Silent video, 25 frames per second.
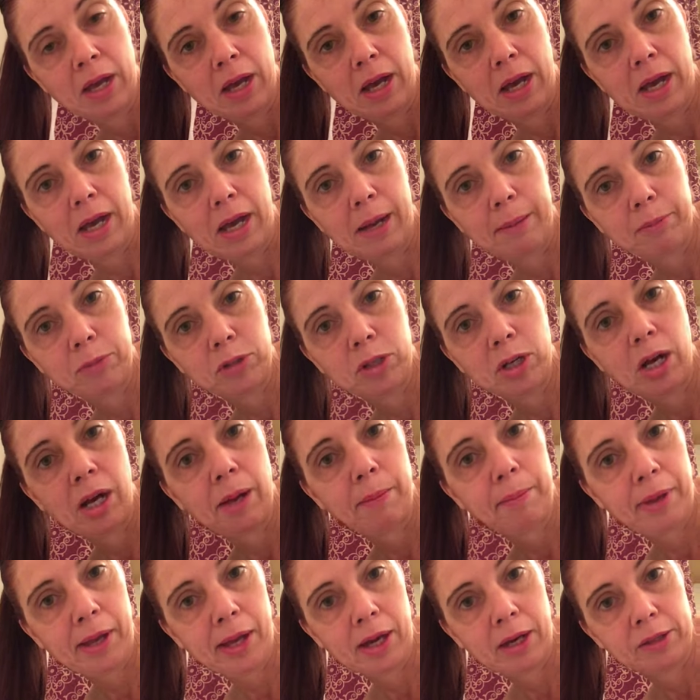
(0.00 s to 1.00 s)
um,
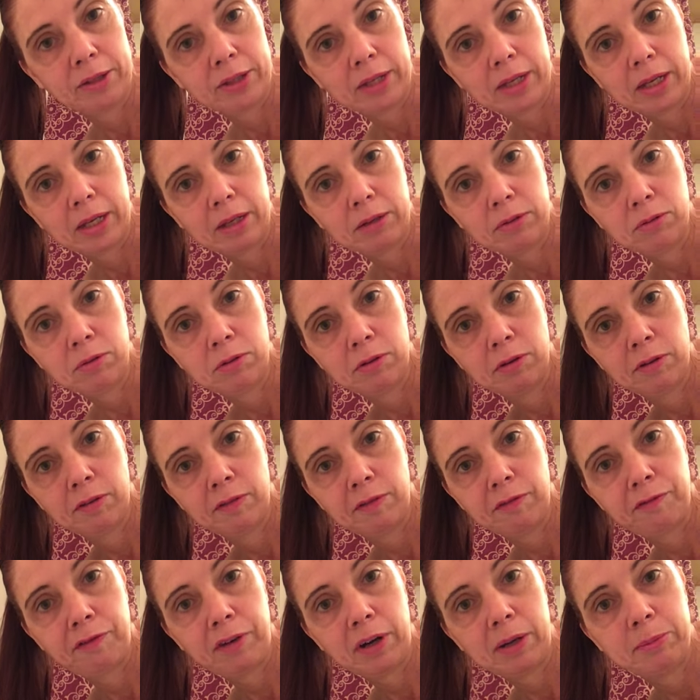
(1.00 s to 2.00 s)
compounding,
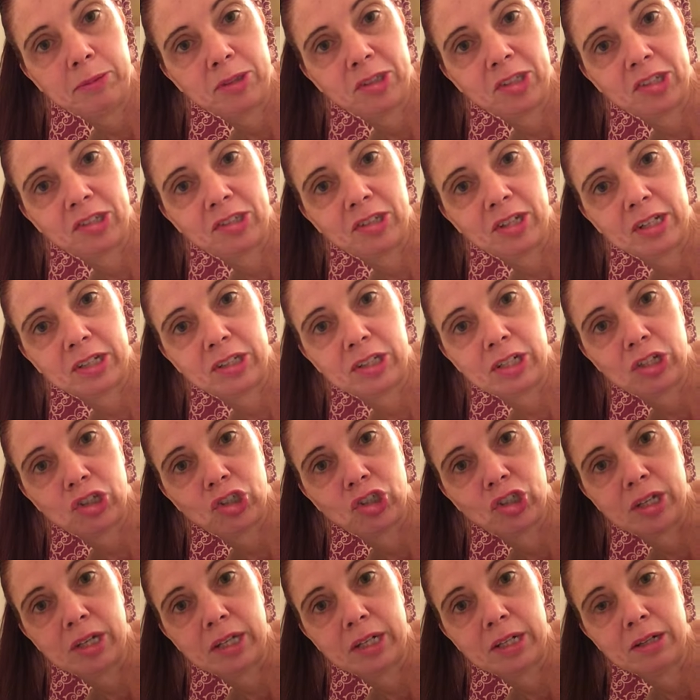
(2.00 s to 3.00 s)
pharmacy
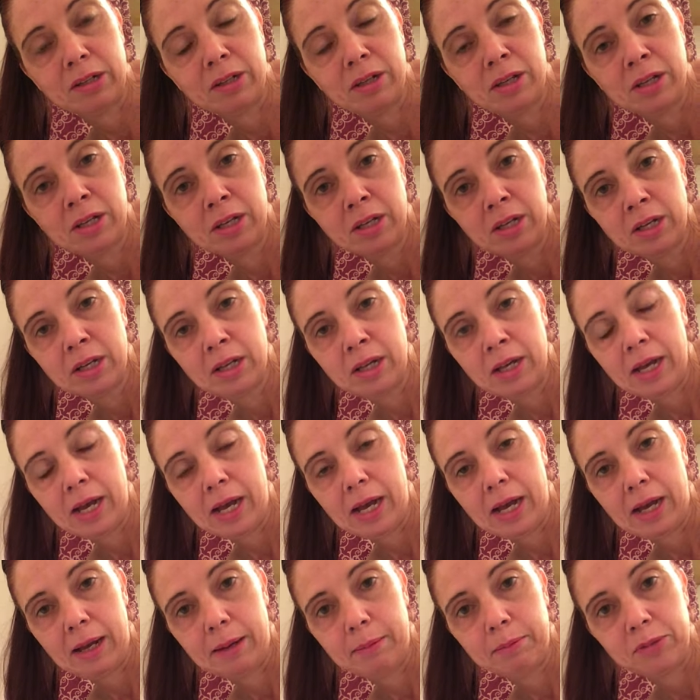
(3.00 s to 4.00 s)
technician,
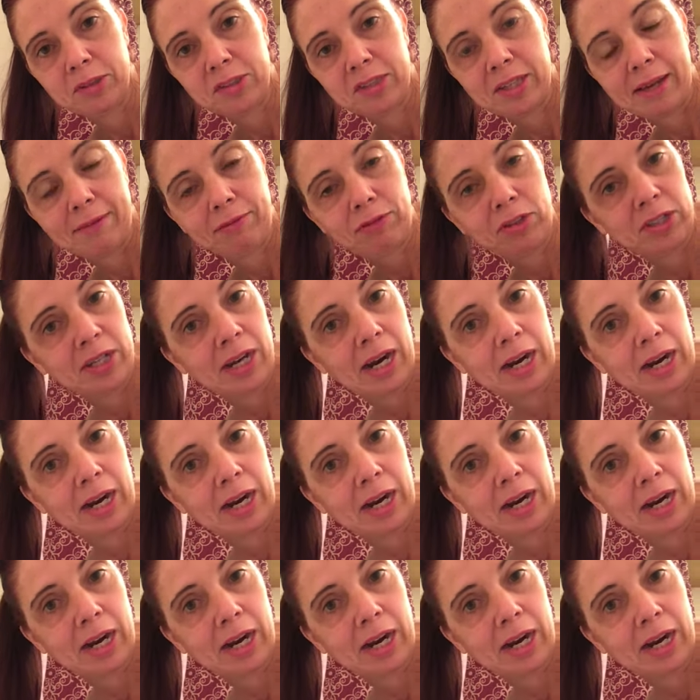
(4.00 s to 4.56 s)
um, safety